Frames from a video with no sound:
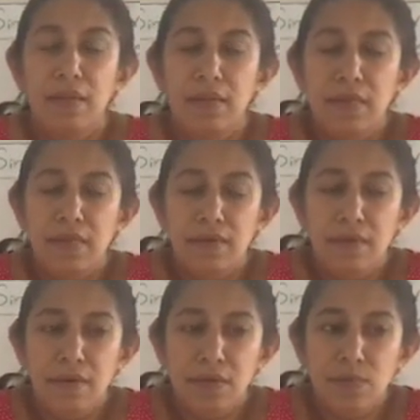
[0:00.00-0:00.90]
did
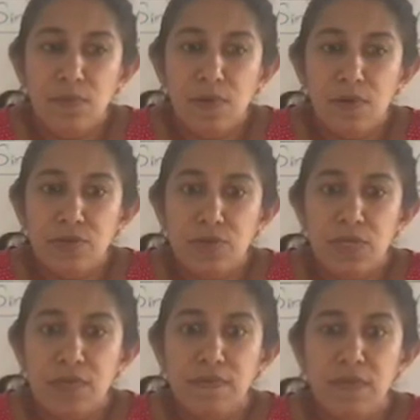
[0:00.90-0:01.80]
not want to
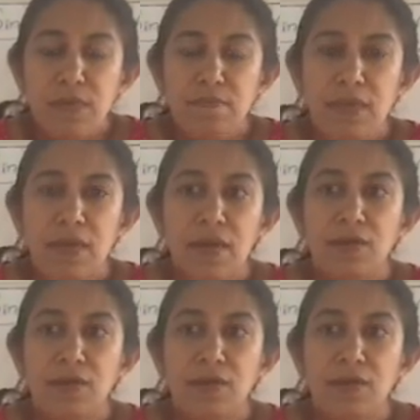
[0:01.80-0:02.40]
give them their